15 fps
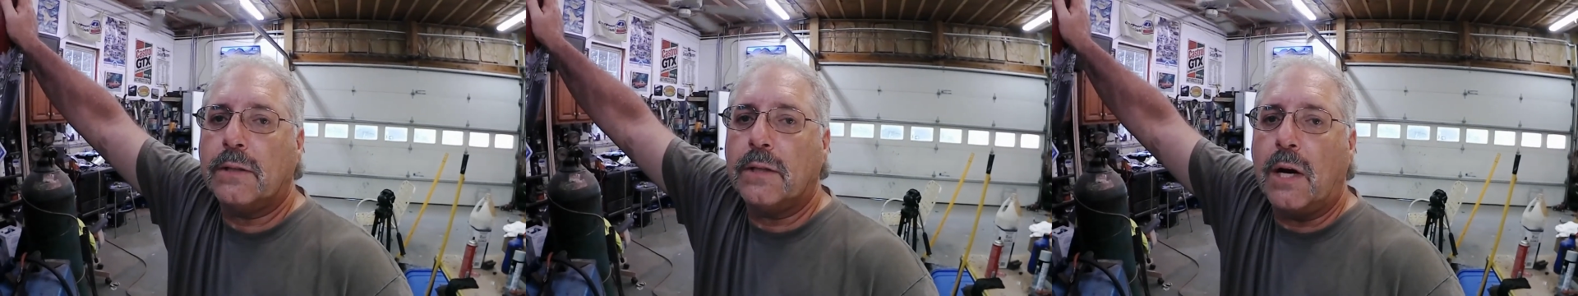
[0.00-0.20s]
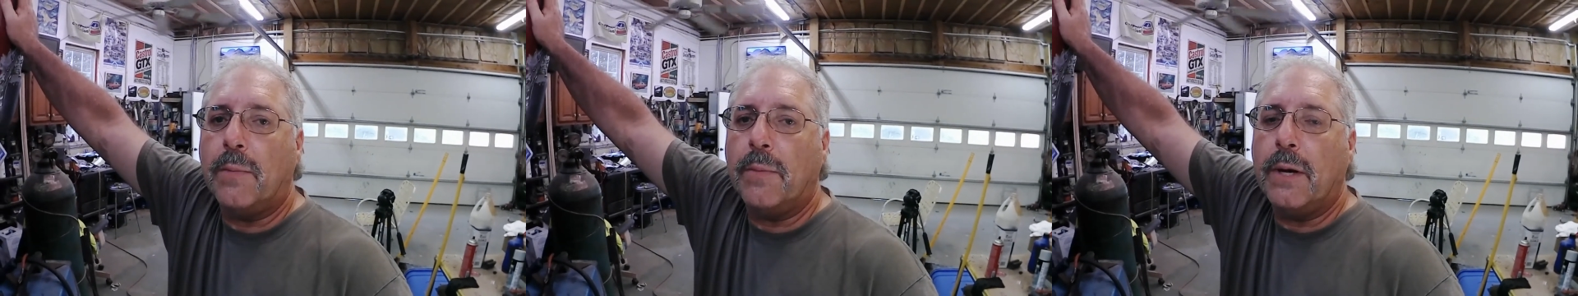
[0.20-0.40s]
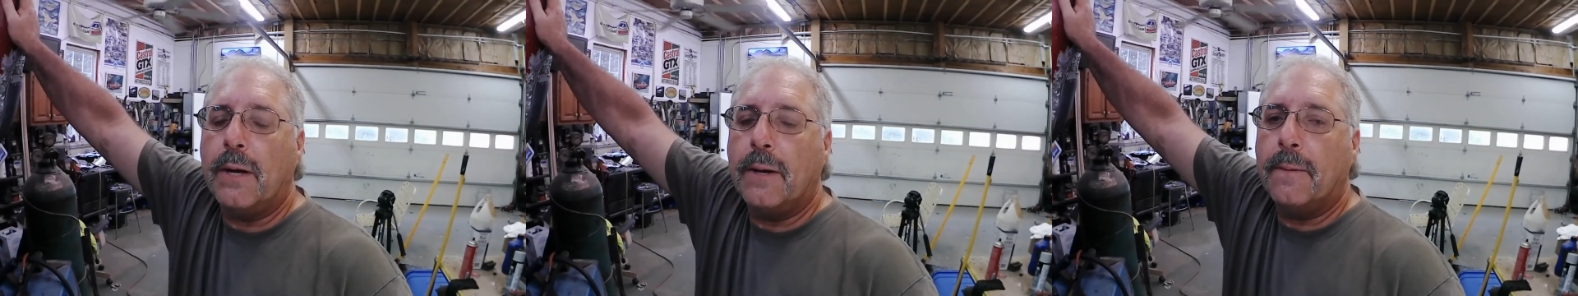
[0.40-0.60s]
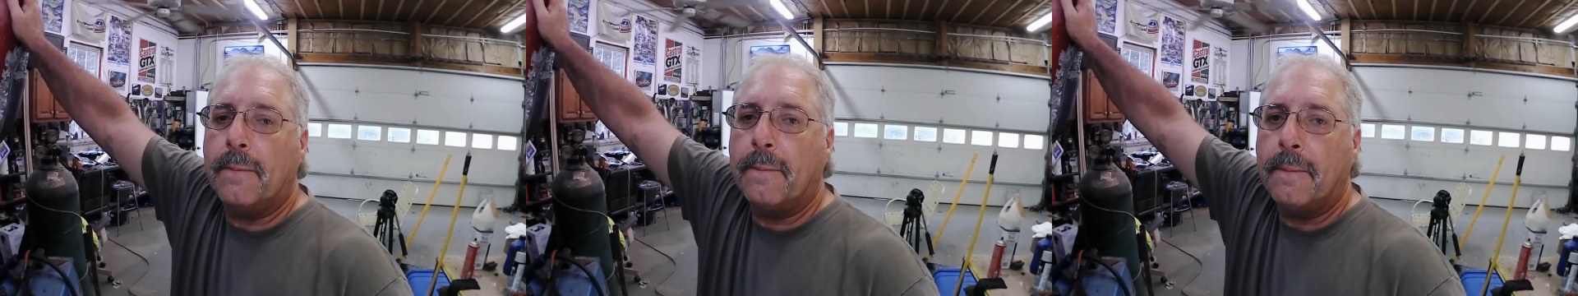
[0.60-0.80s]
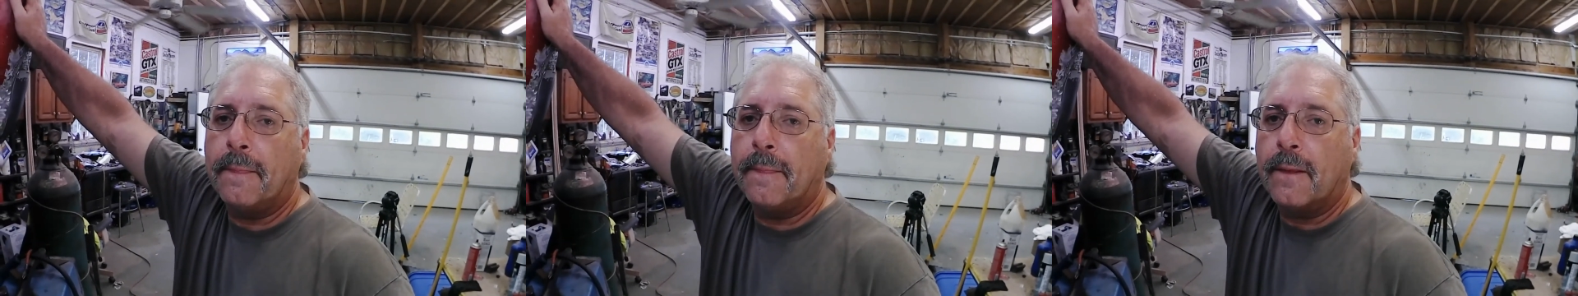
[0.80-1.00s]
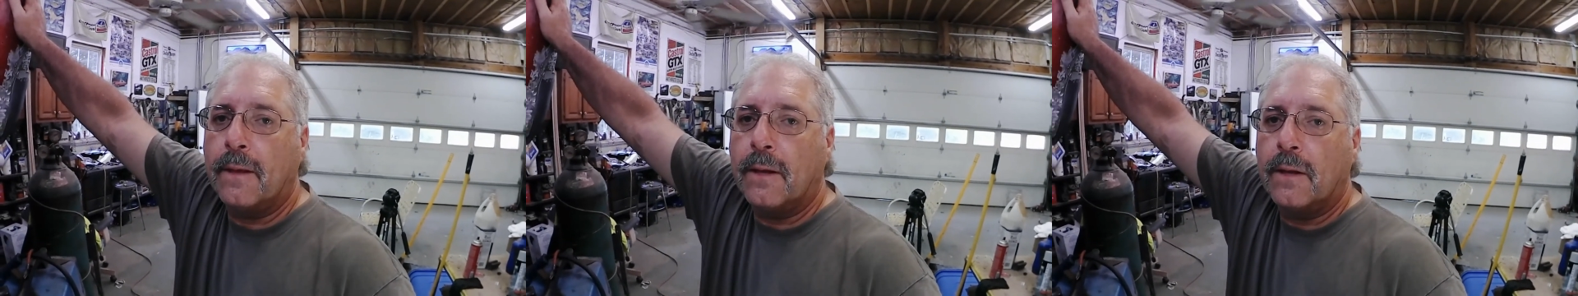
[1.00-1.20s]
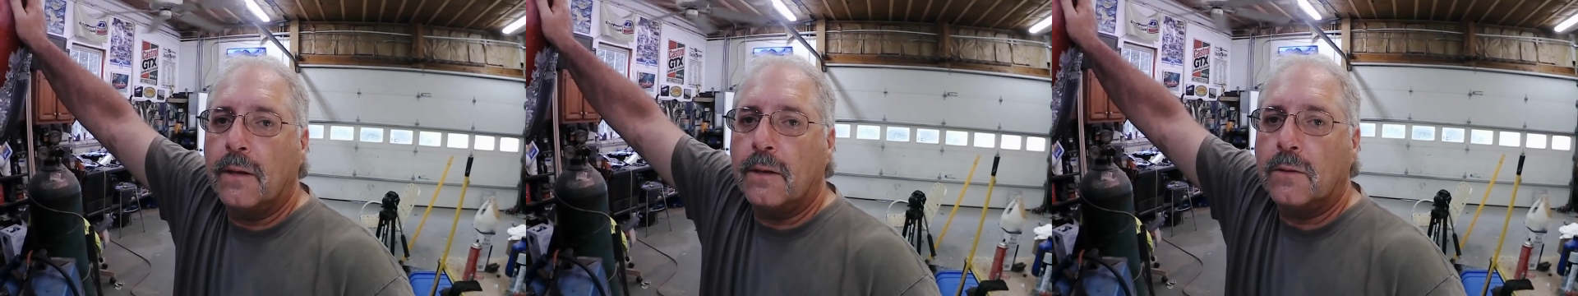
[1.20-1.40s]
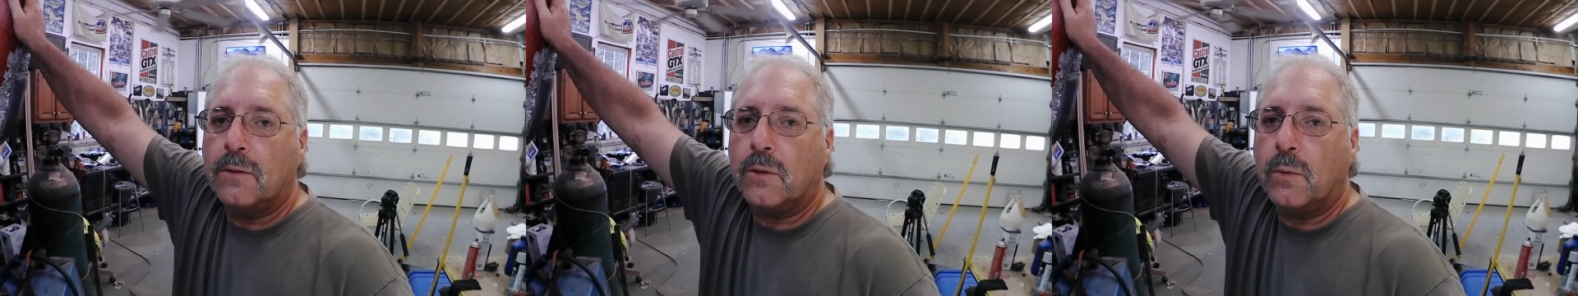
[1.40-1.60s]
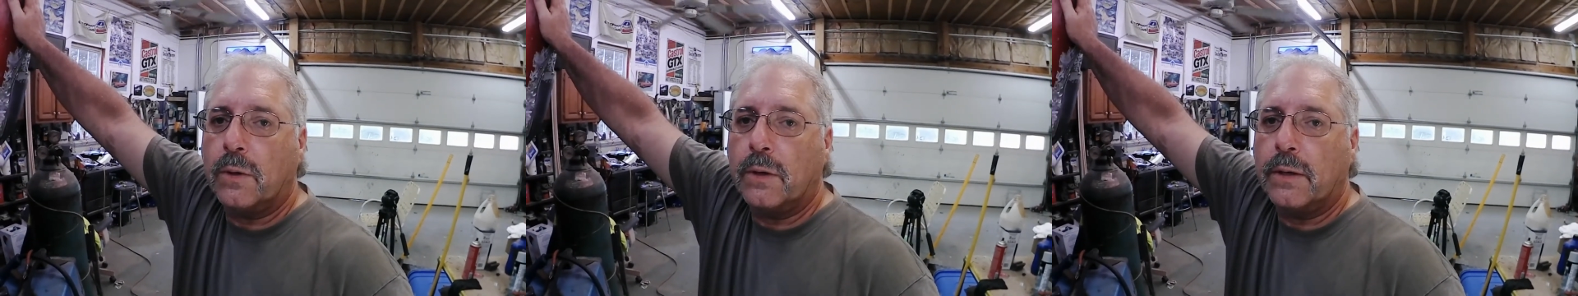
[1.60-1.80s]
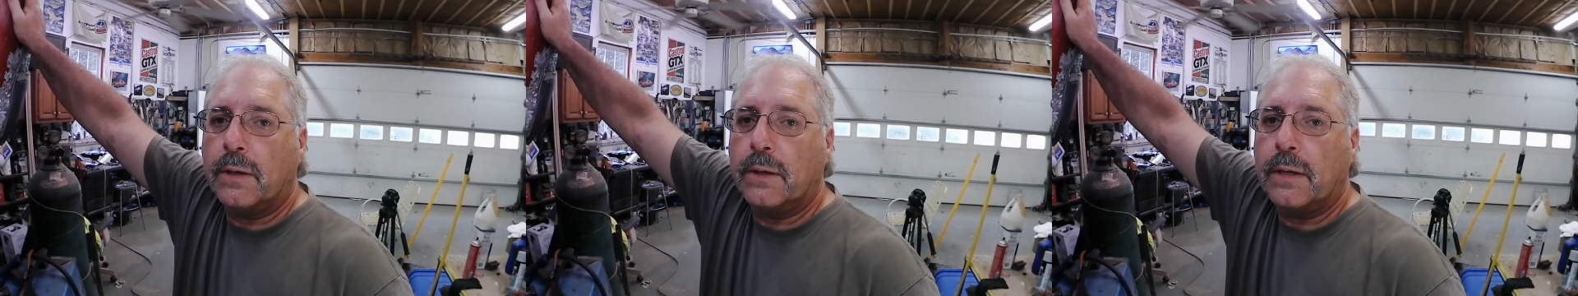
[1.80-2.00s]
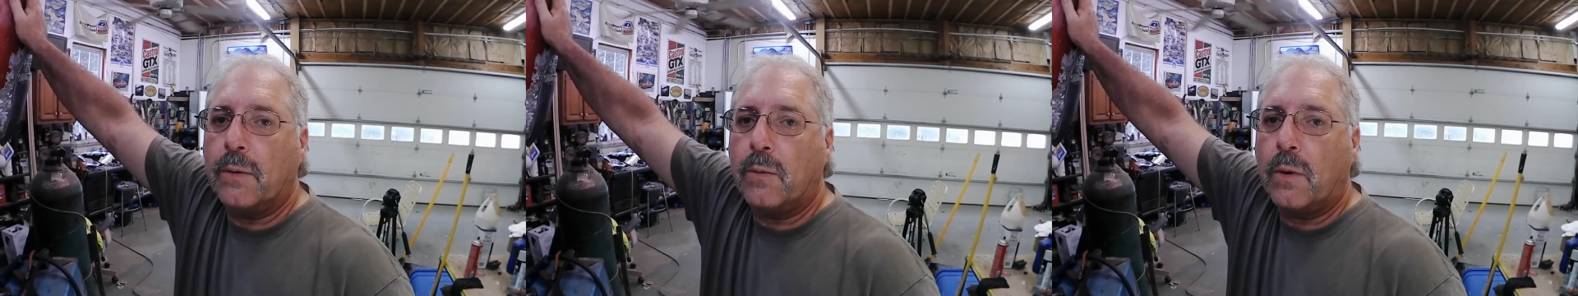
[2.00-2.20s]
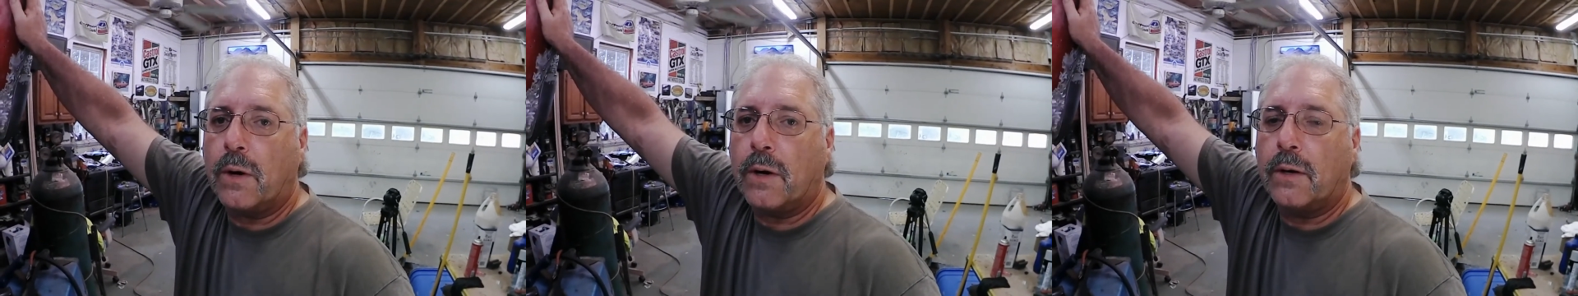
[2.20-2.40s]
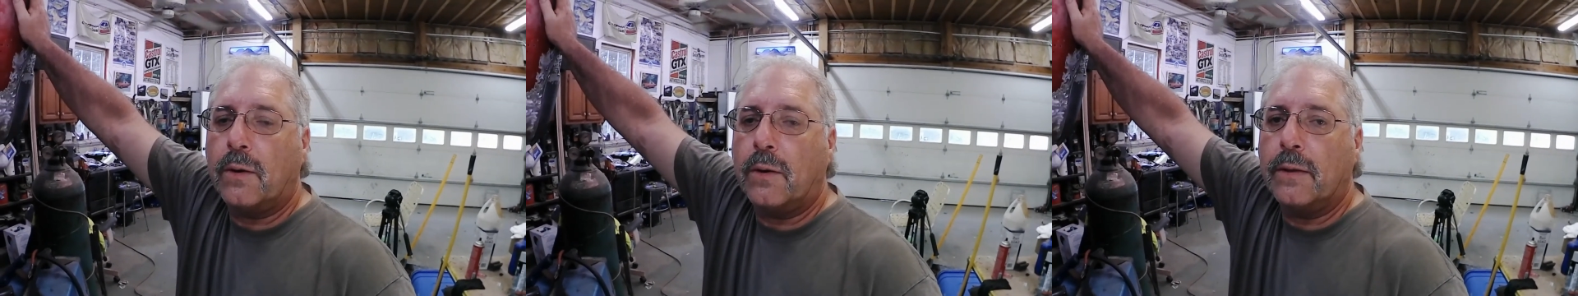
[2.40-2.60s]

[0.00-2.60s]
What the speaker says: Zombie. So we're going to get working on